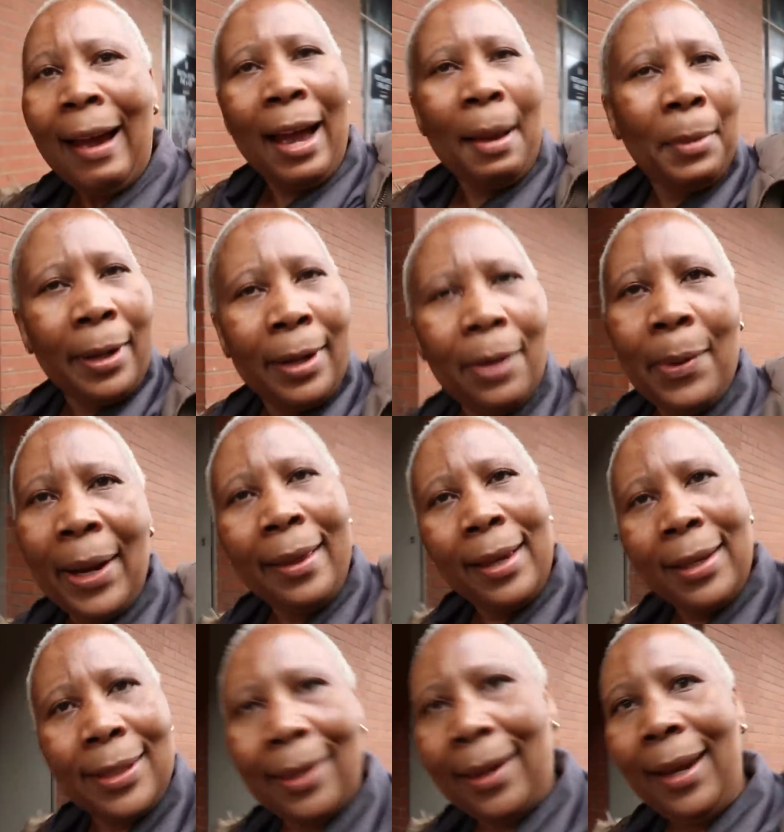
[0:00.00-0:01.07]
I'm gonna wear
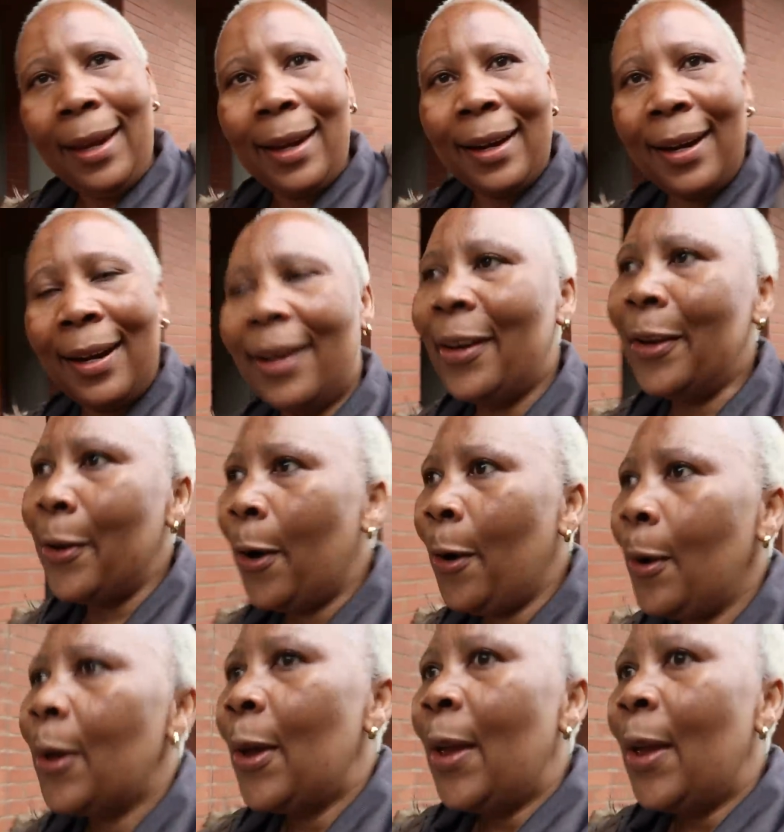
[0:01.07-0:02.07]
this thing, you know.